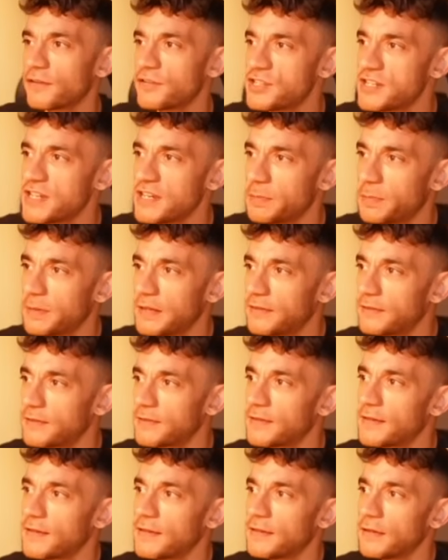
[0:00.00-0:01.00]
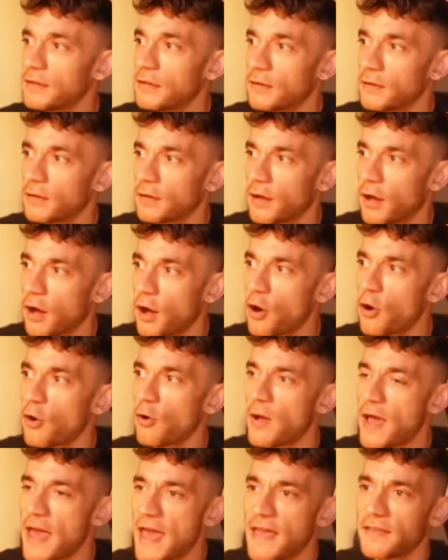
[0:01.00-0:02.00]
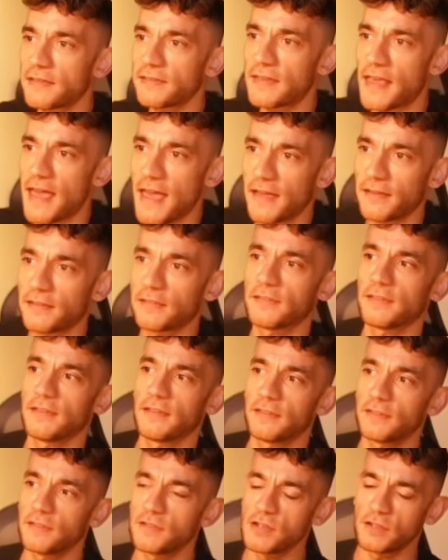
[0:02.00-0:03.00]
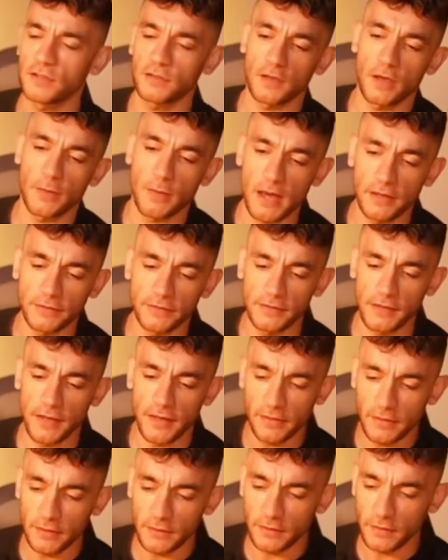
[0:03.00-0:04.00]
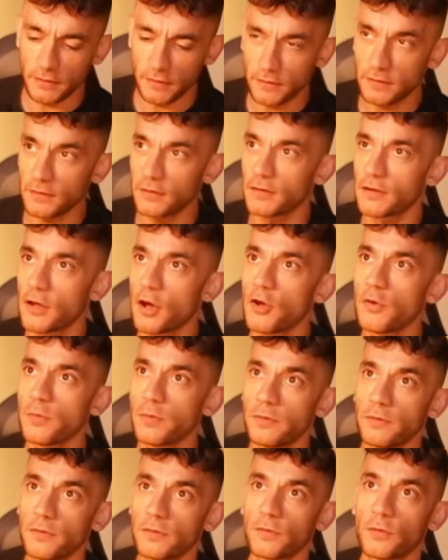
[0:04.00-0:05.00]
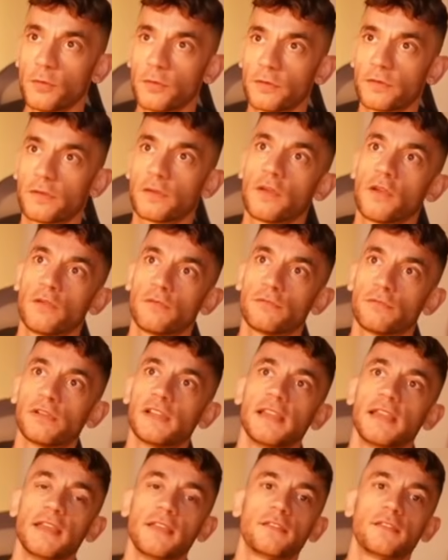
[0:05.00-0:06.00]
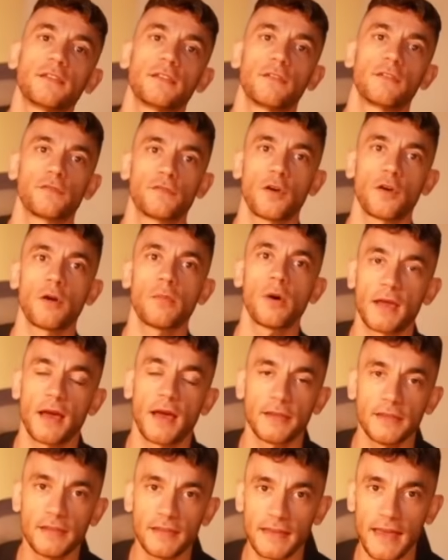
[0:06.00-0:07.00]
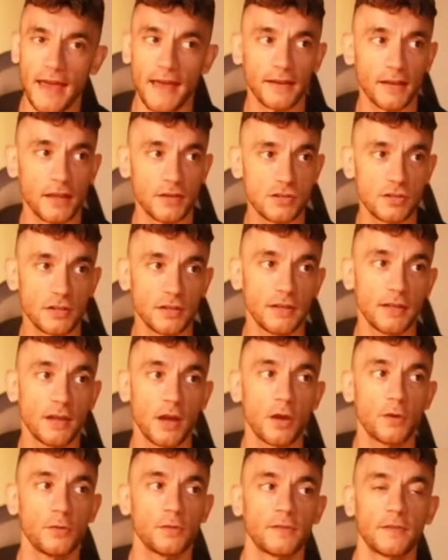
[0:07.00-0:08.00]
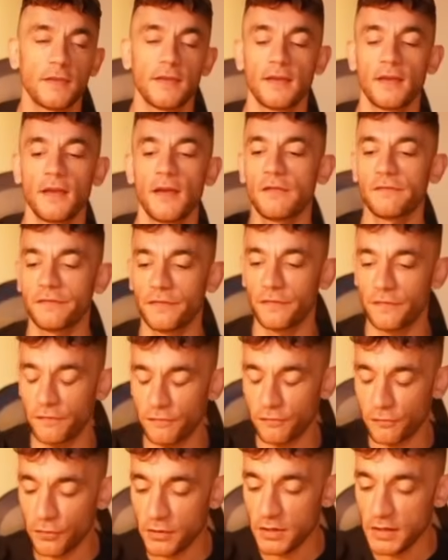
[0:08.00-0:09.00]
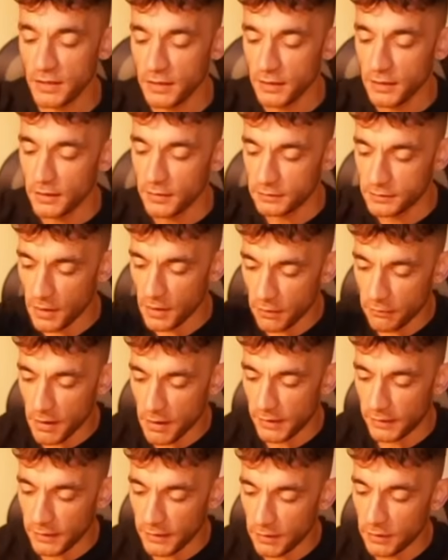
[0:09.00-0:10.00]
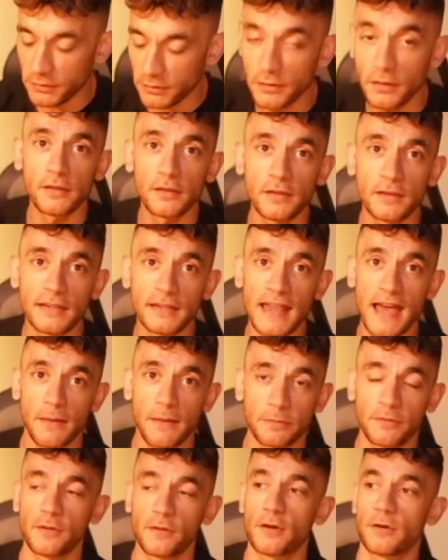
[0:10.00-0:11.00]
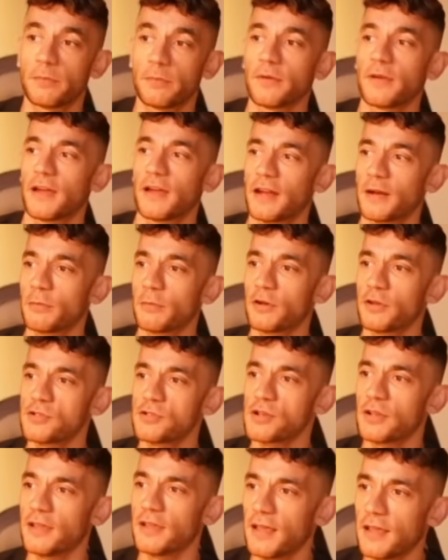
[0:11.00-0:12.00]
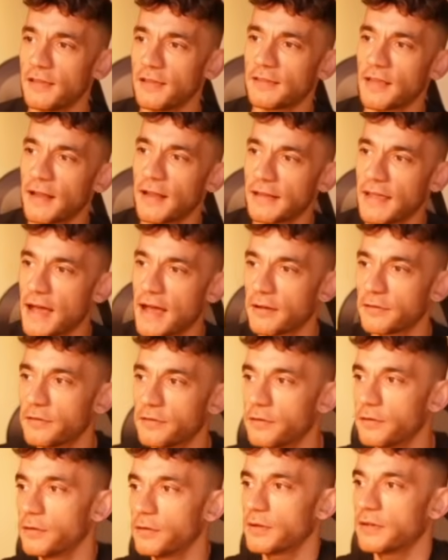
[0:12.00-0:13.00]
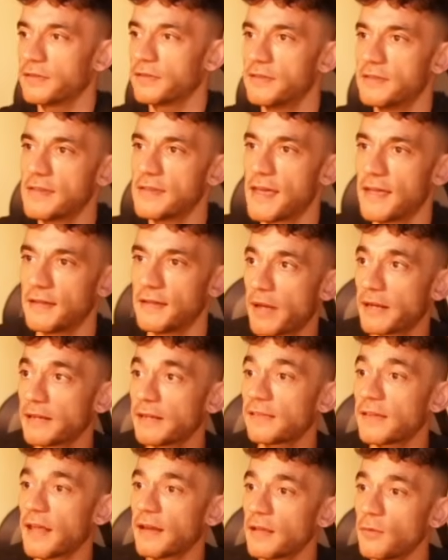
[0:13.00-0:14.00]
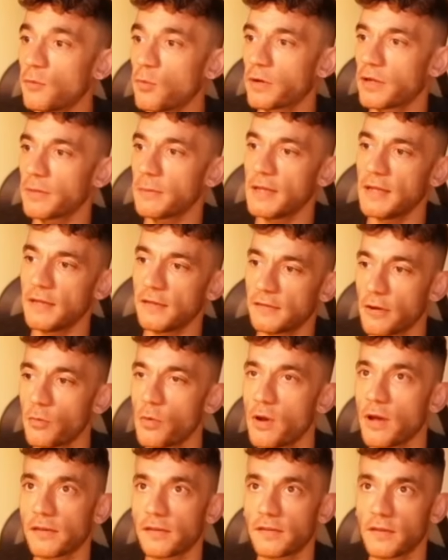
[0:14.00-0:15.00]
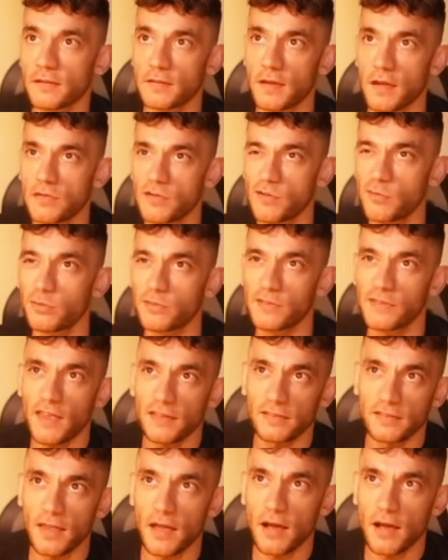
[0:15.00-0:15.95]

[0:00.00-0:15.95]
G P T O S S is just come out today. This is an open source release from A I. You can actually host it for free directly on your laptop, and I'm going to show you exactly how to do it today and exactly what it means, how it works, etc. We'll test it